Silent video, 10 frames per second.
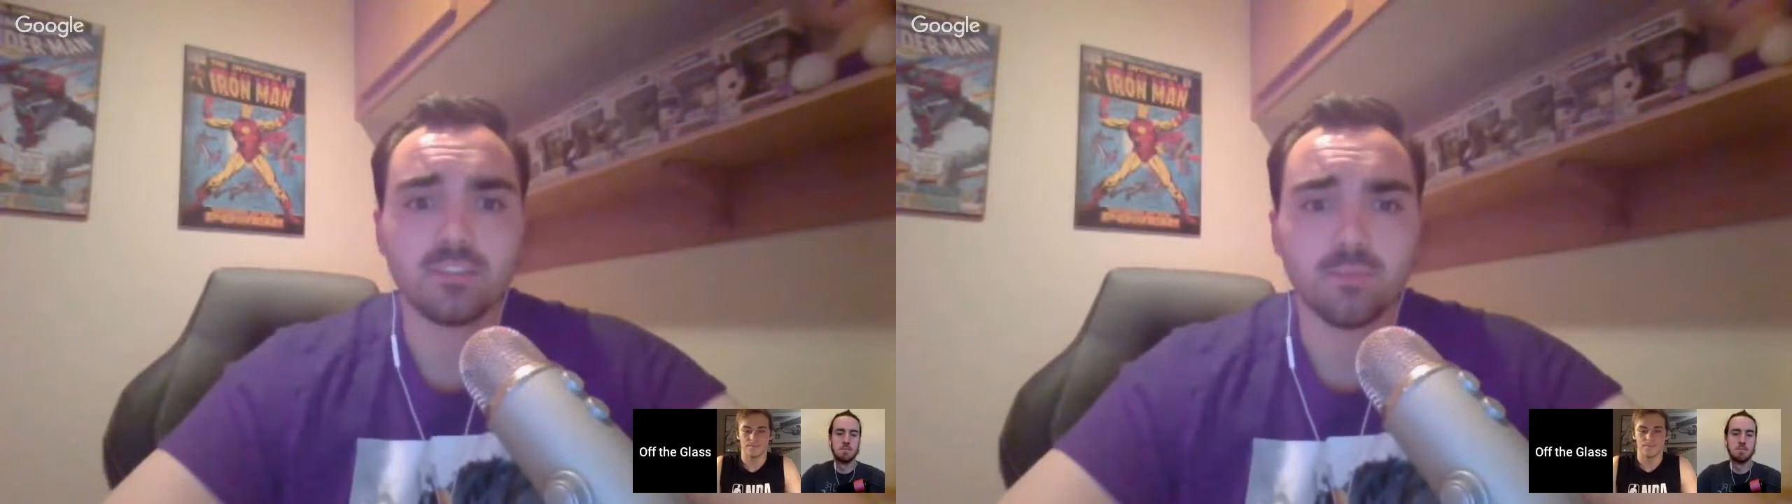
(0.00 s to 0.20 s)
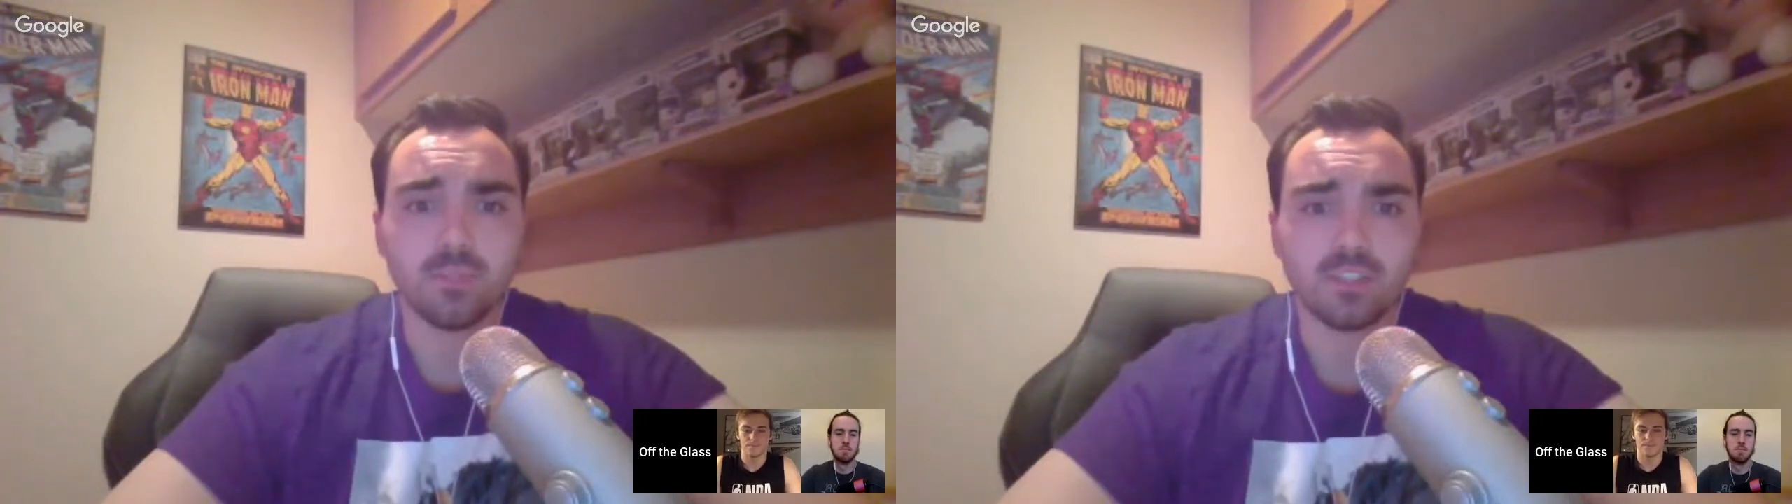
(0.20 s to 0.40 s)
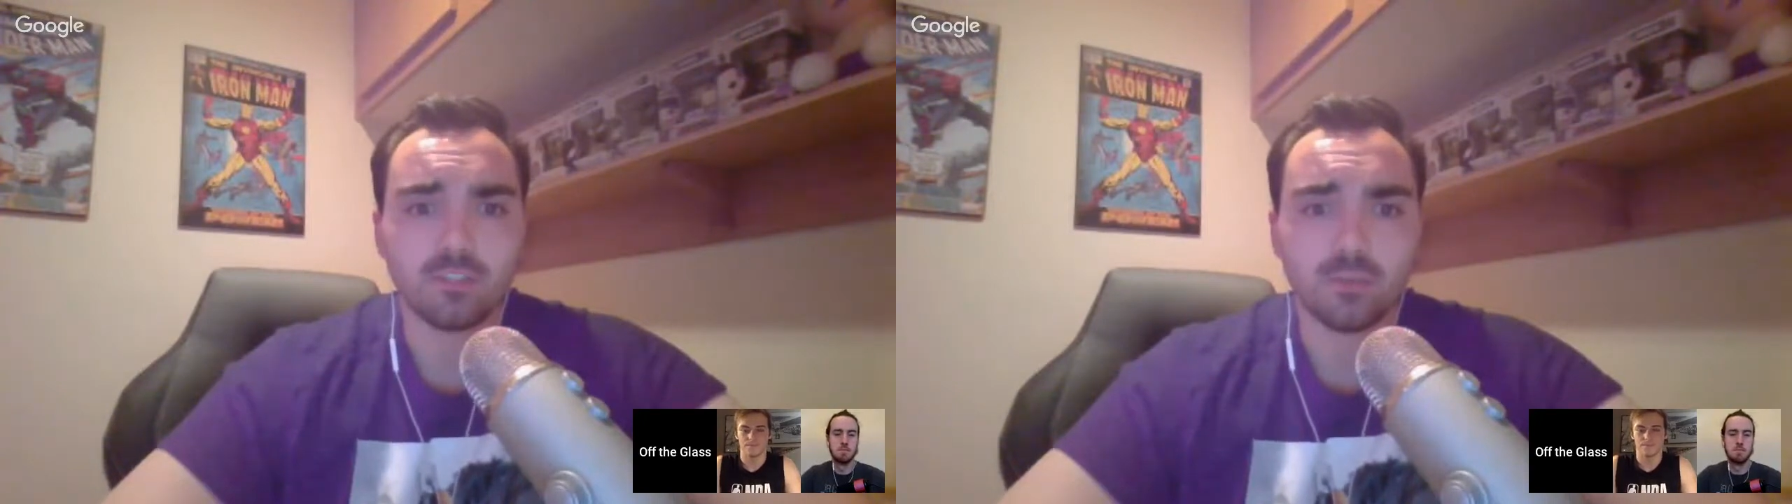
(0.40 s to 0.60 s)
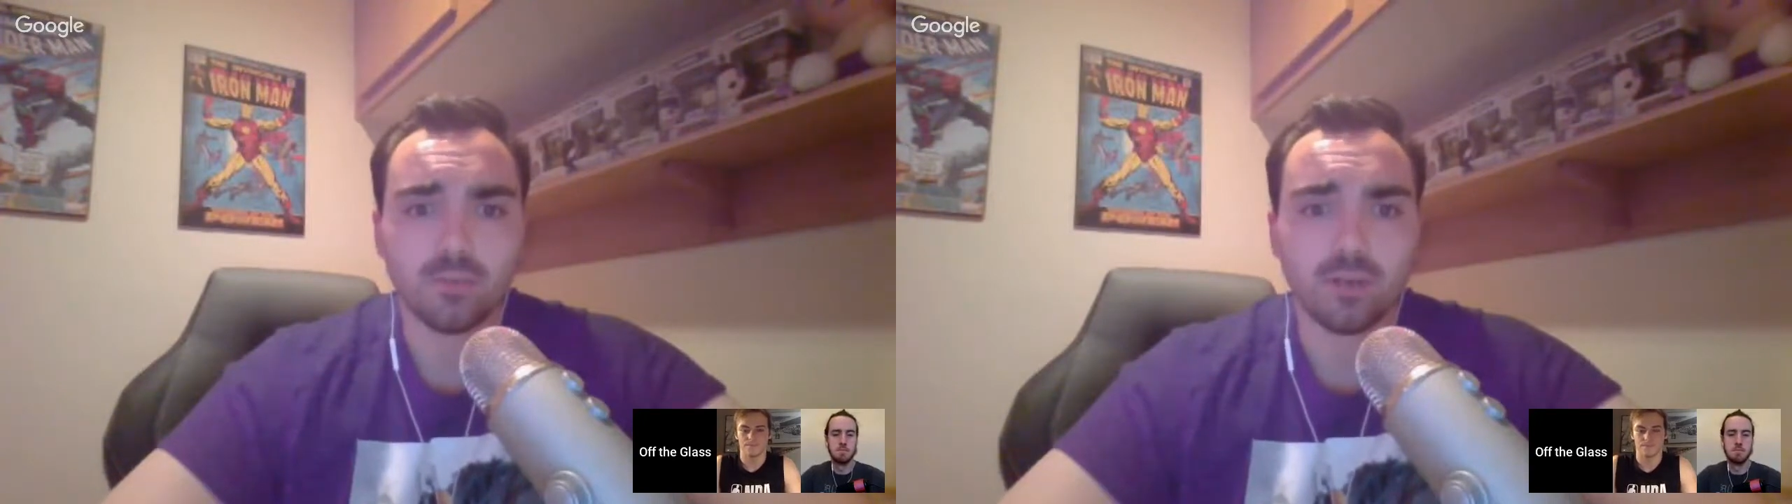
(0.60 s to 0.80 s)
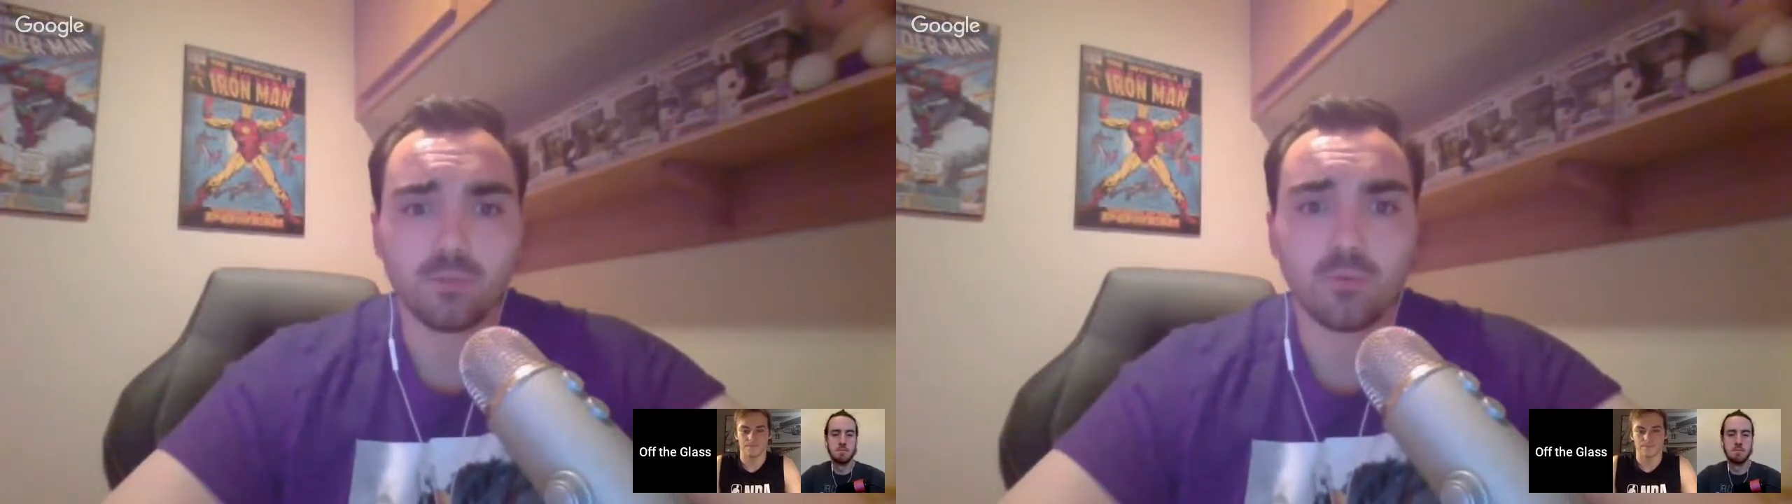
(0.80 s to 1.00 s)
but he still put
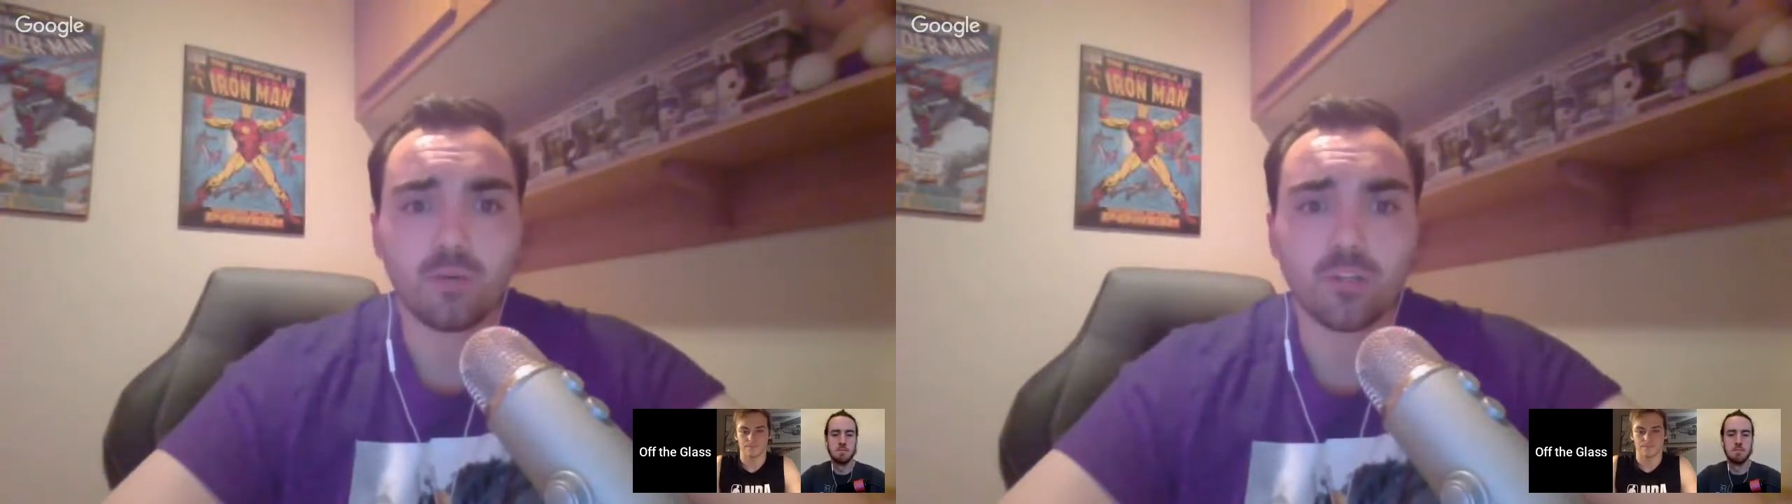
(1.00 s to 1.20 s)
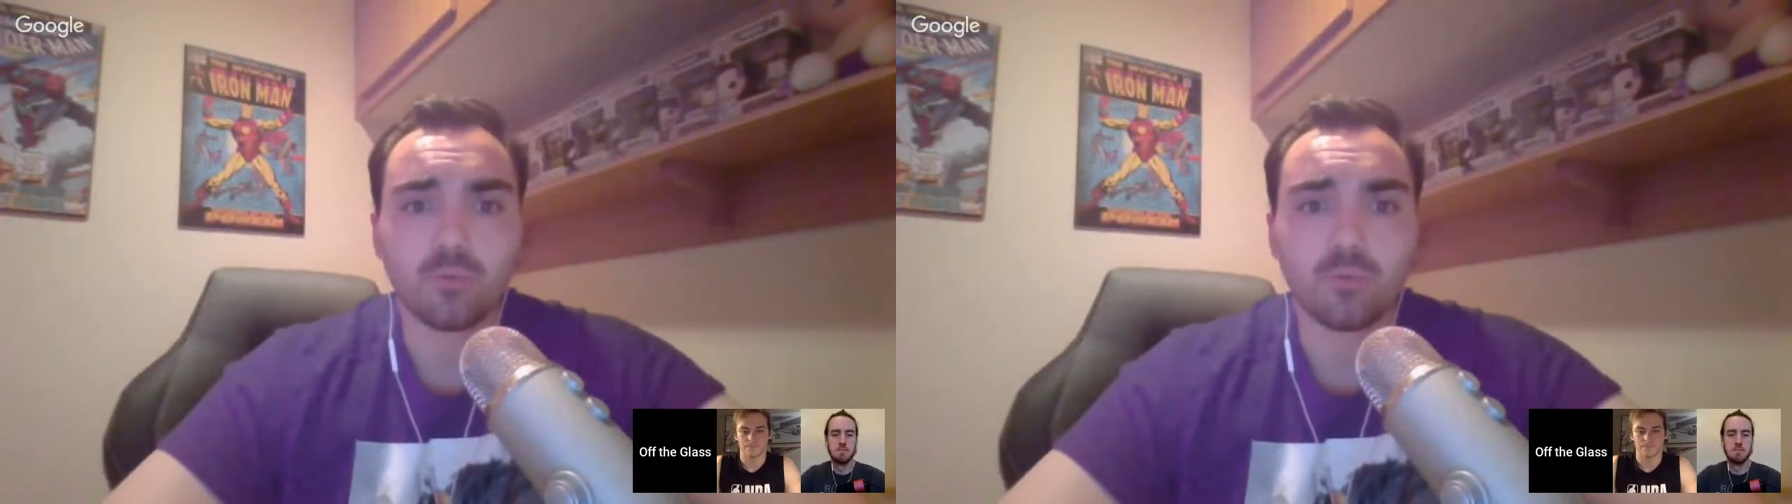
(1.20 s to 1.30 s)
up 23,